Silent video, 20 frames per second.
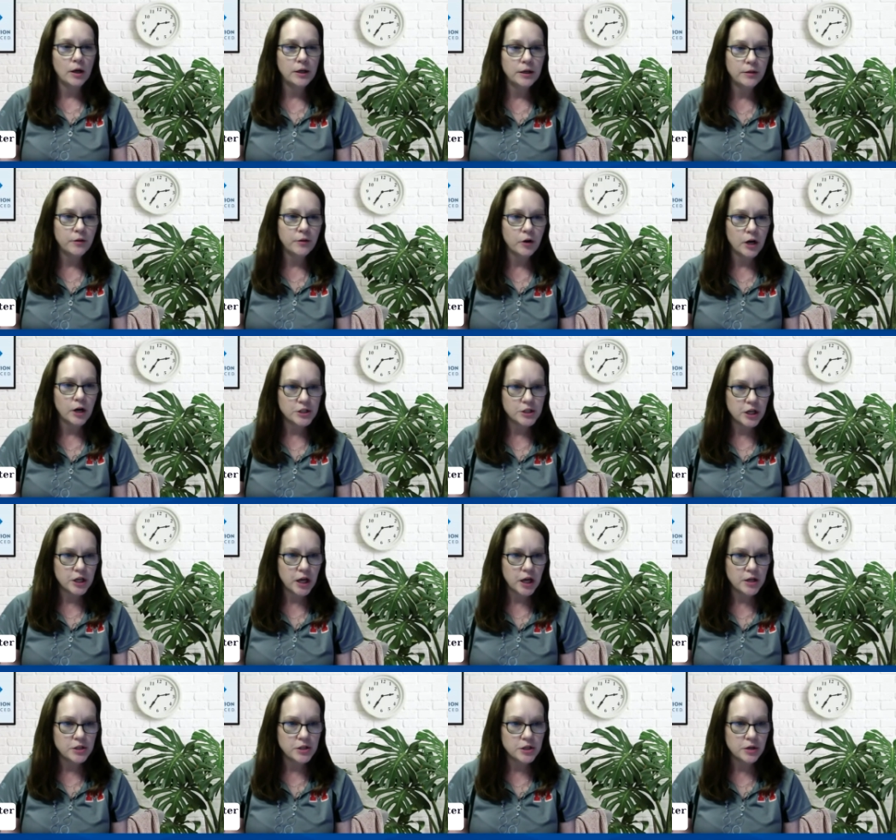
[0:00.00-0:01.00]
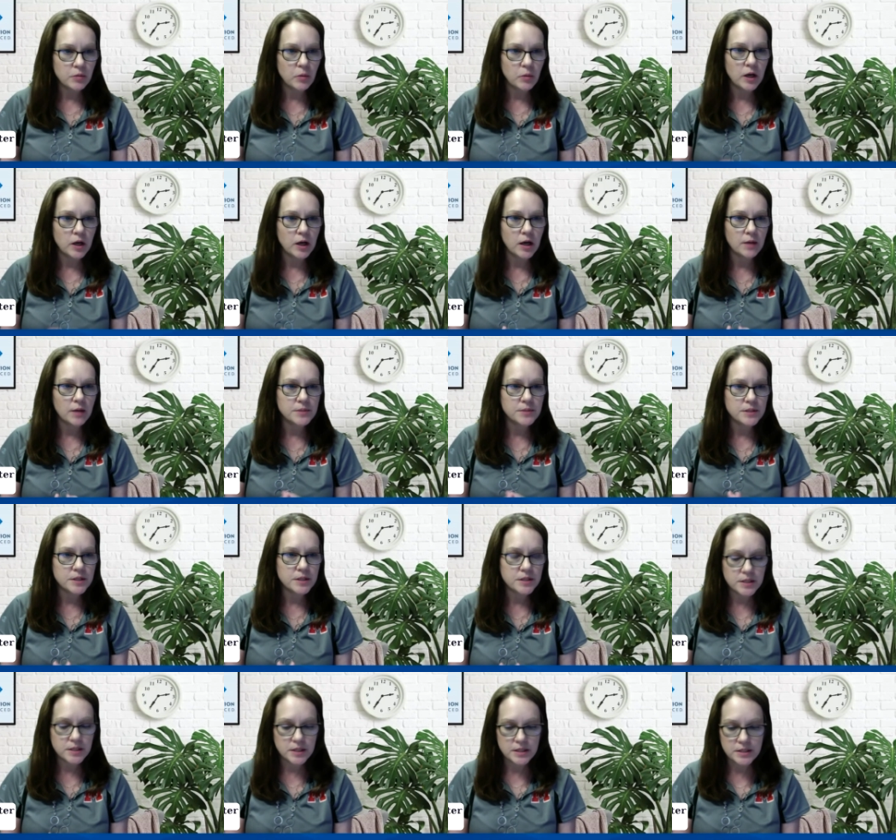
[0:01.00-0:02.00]
in their education when it comes to
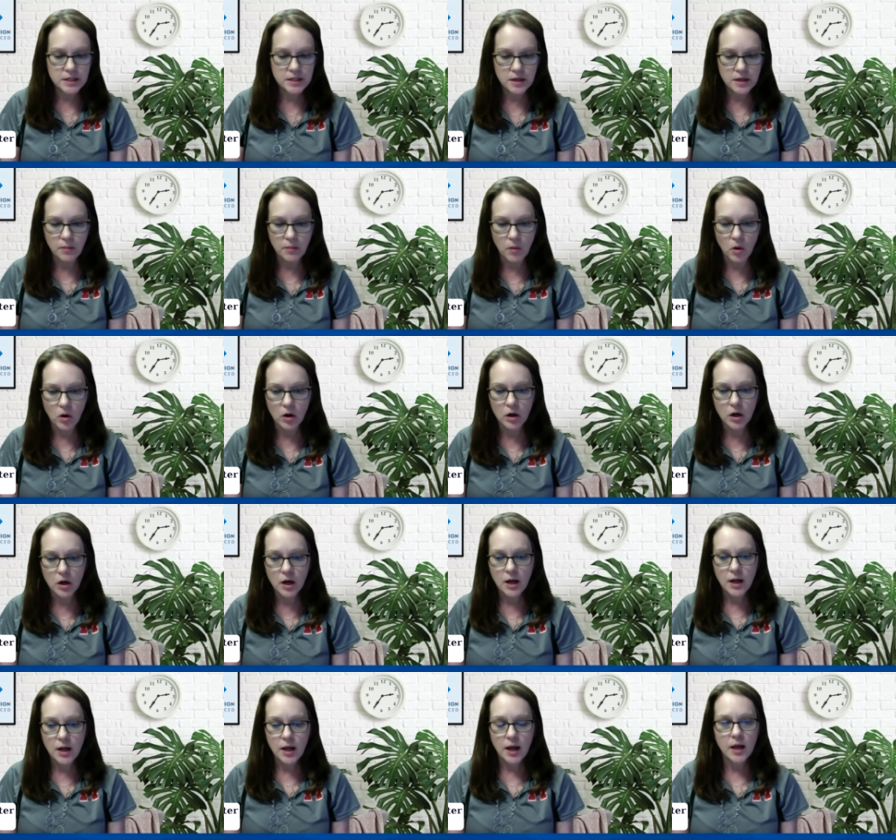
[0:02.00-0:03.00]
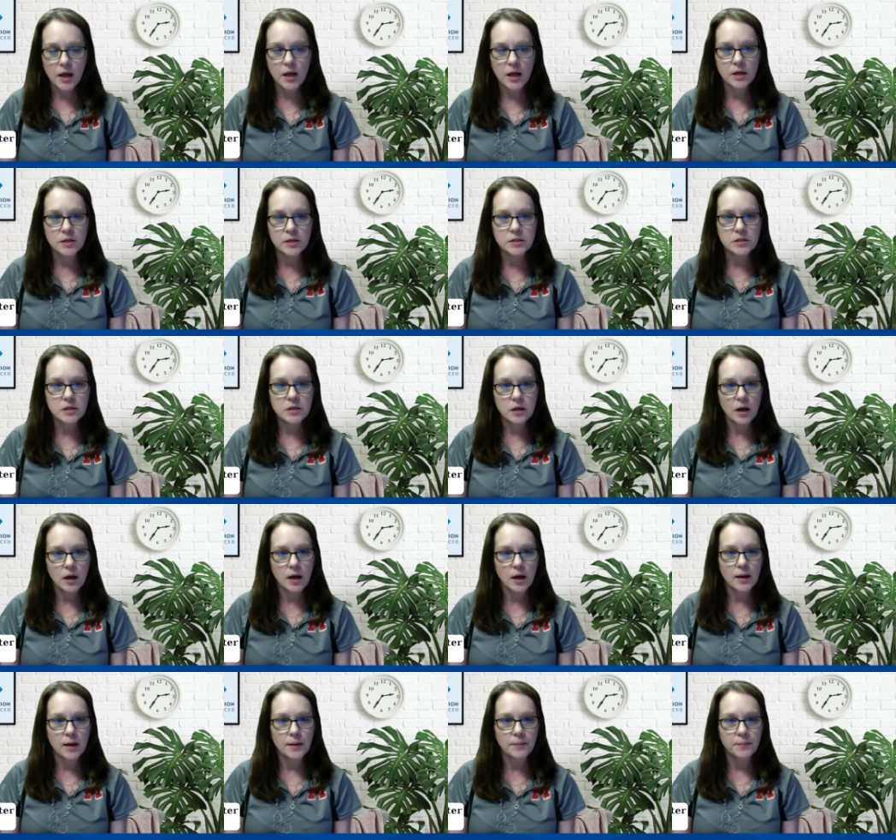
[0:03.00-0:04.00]
CCMR and
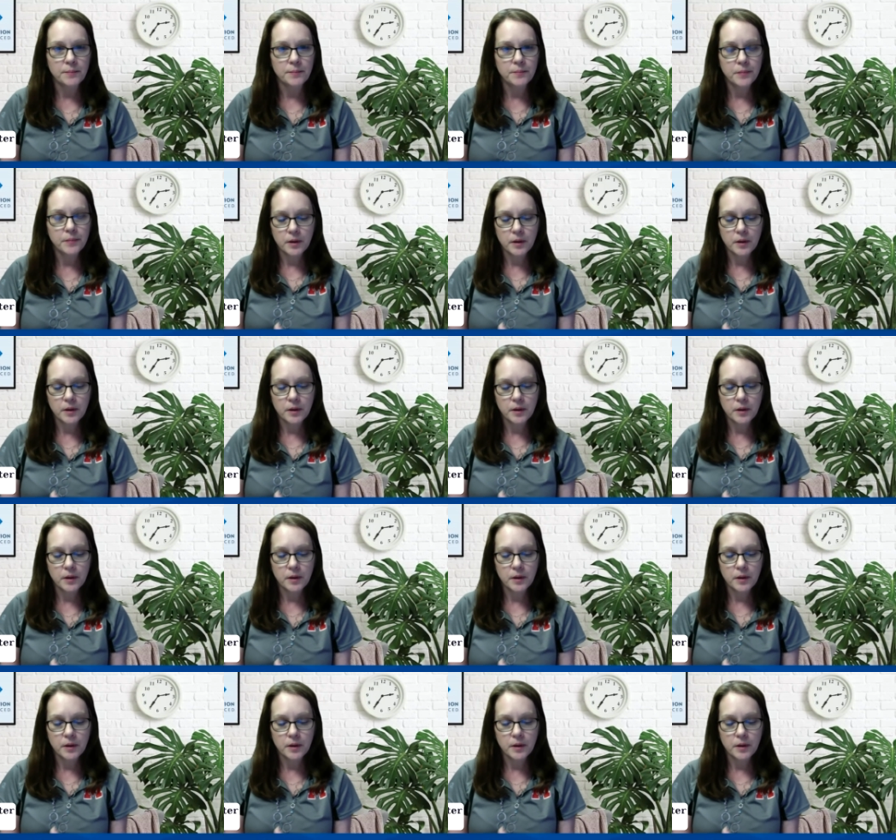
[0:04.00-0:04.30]
um,